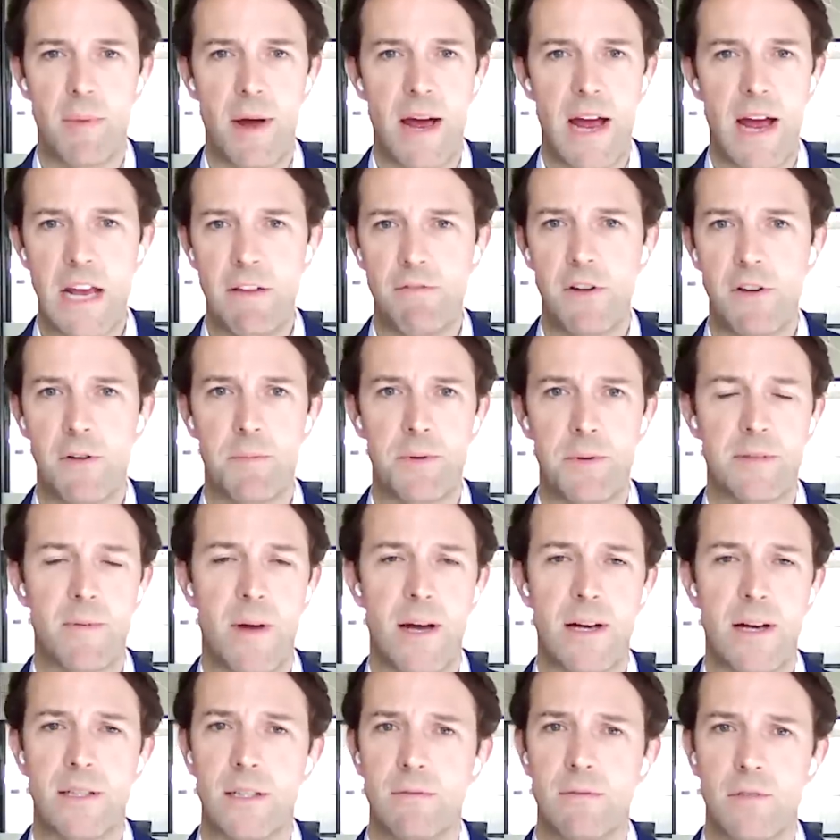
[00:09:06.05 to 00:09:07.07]
behavior
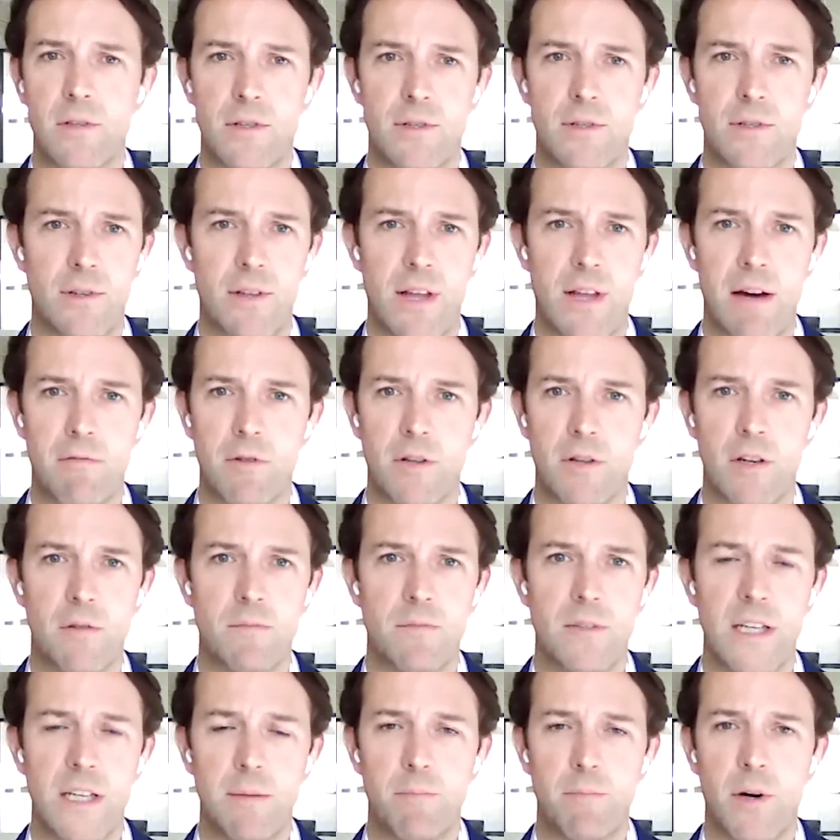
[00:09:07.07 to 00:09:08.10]
perspective, you saw that with
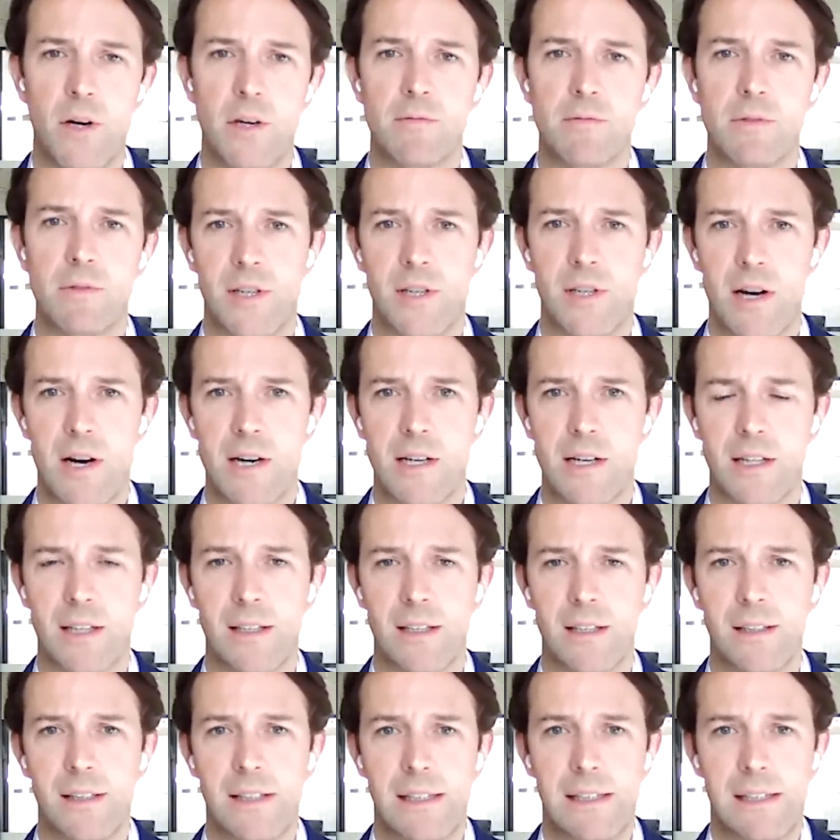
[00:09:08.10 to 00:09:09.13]
Home Depot, with
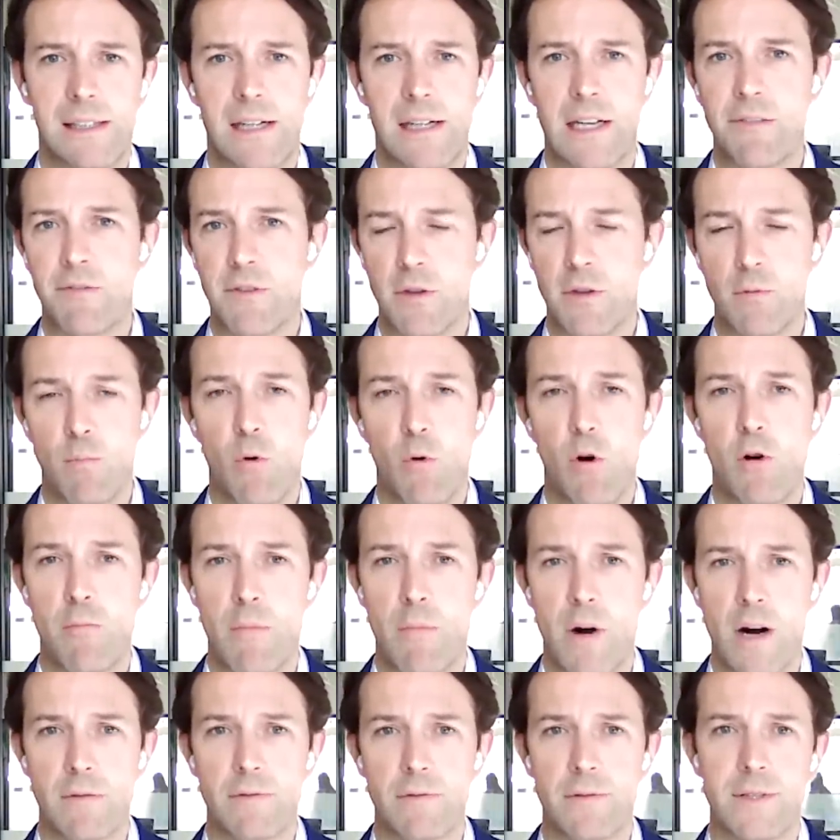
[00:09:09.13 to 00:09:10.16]
Target, even the
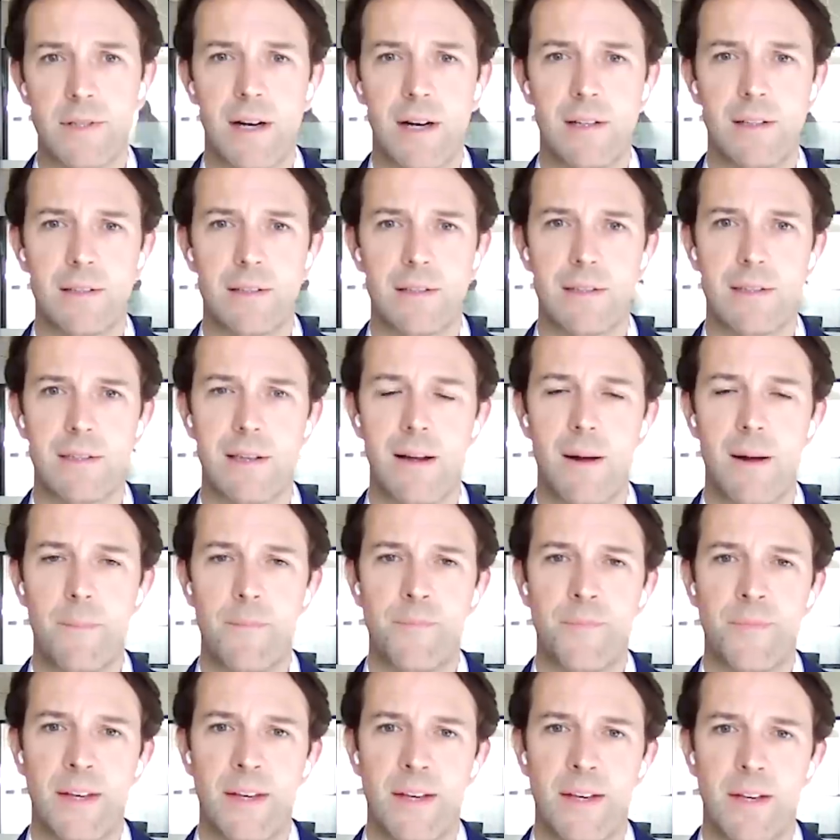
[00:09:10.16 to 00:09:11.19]
Walmart results, that
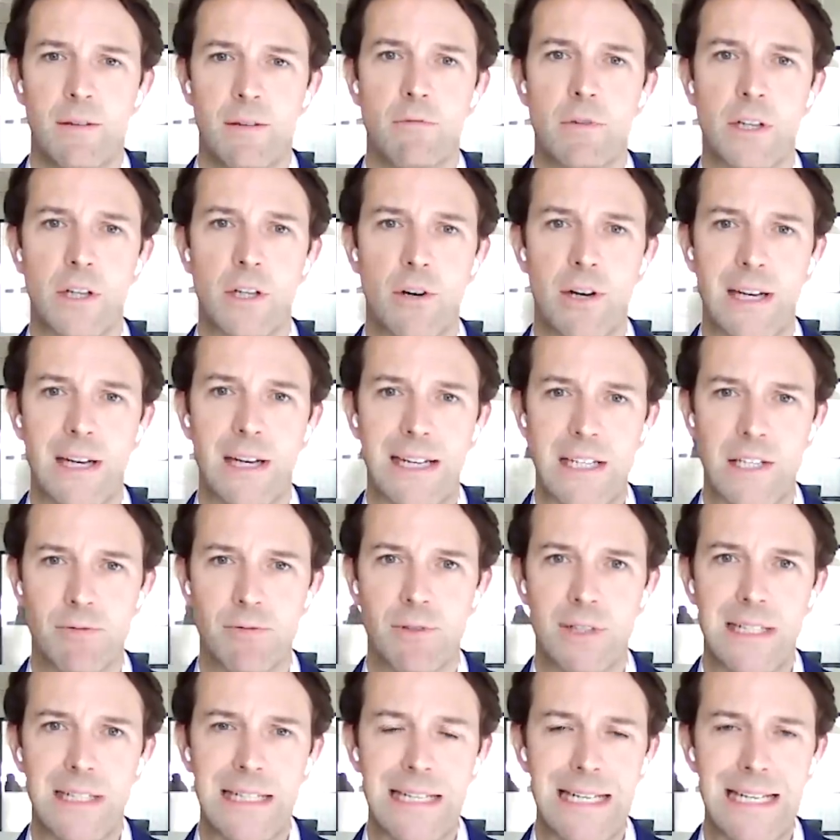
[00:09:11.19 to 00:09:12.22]
we're going
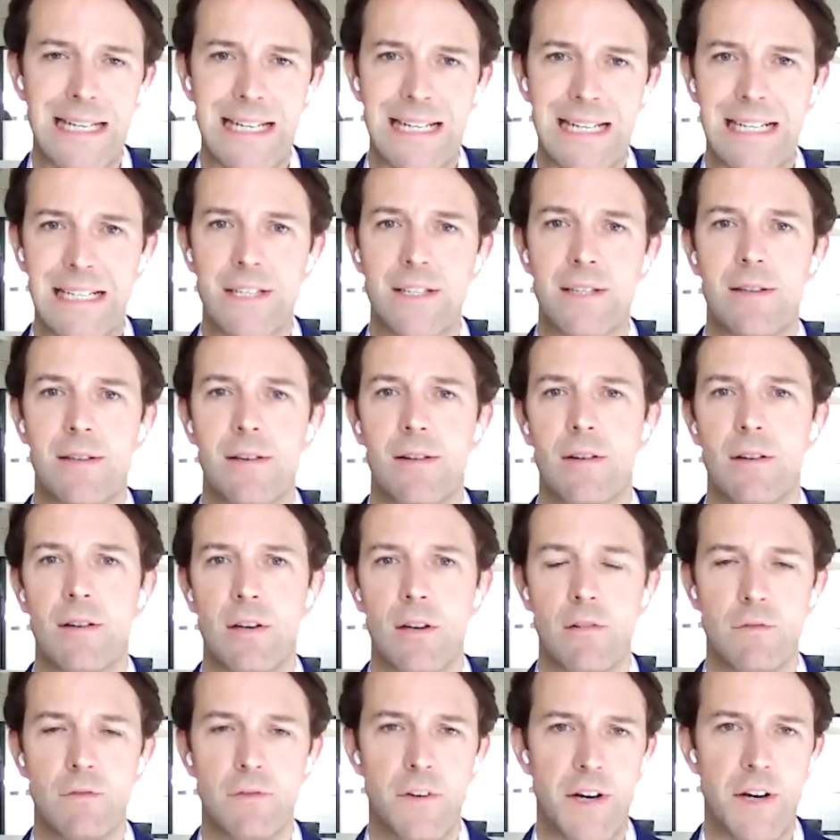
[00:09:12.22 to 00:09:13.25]
into a needs,
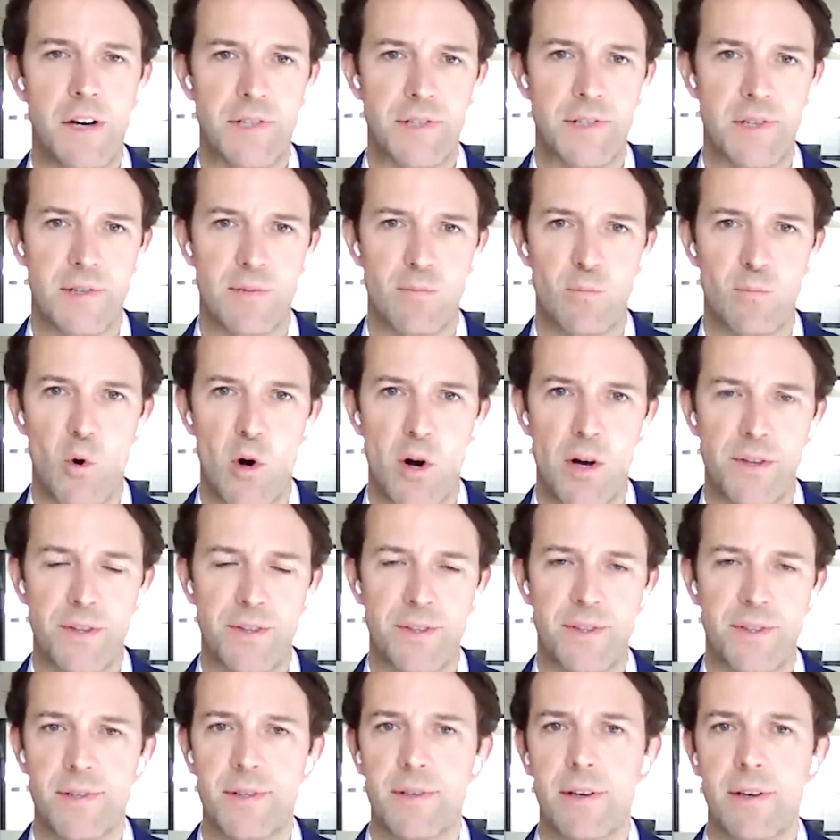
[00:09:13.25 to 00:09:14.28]
versus
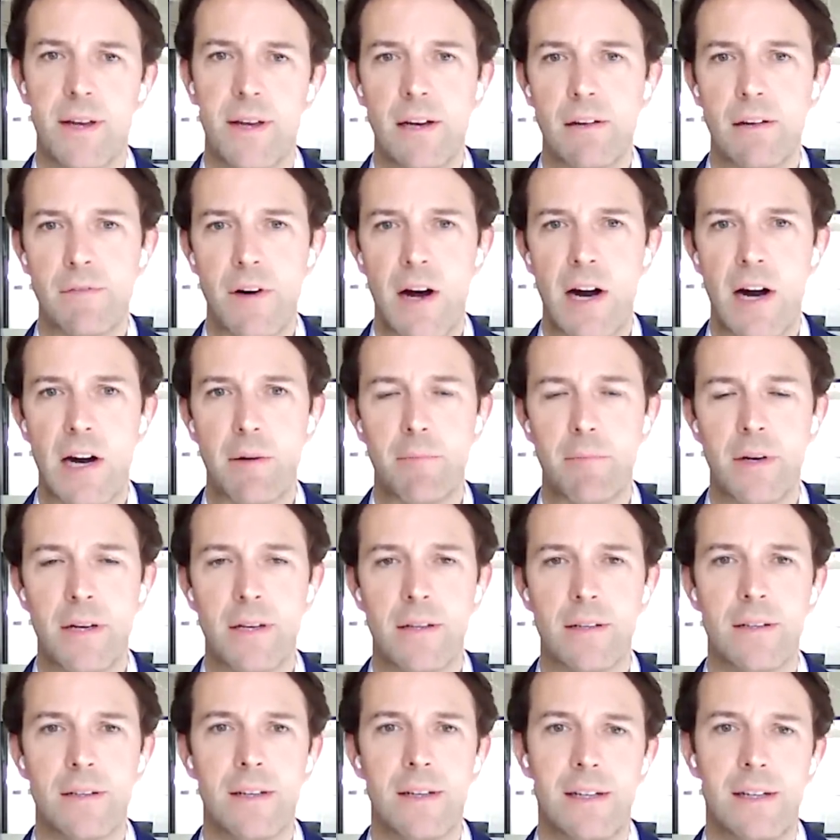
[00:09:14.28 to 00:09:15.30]
wants
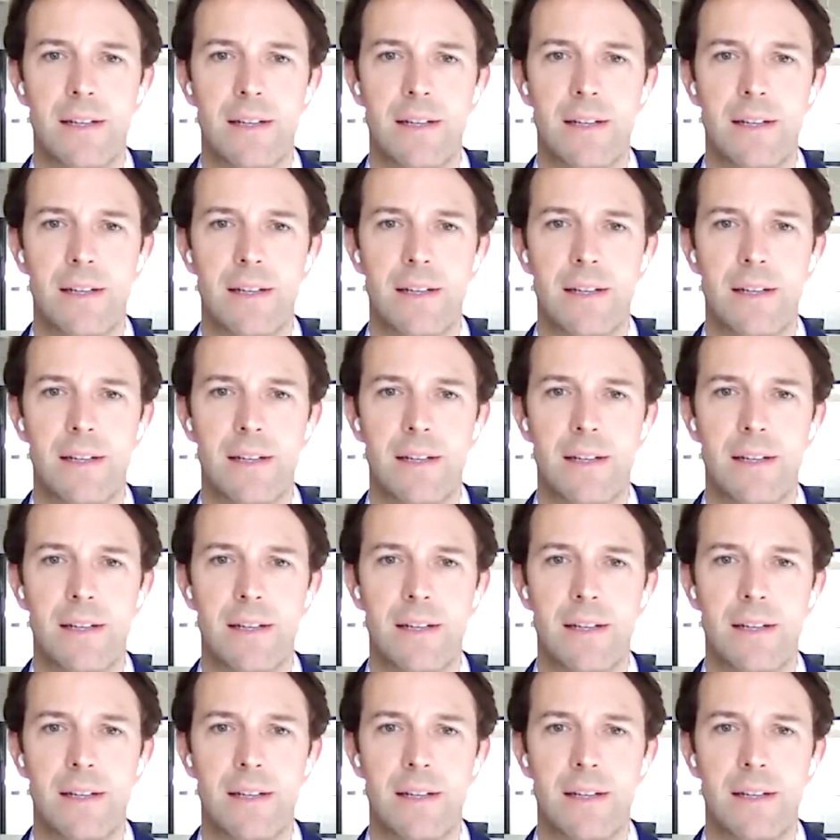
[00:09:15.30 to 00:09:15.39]
environment,